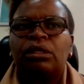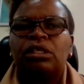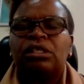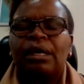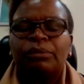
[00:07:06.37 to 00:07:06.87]

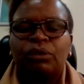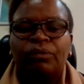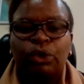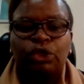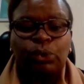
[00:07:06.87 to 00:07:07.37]
in terms
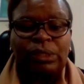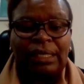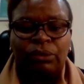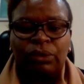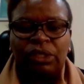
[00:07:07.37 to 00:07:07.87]
of going to
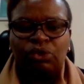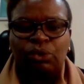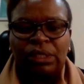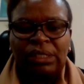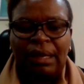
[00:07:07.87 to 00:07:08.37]
sell to the
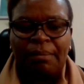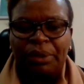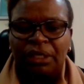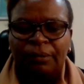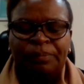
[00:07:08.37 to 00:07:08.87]
insurance
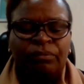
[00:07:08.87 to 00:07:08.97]
company.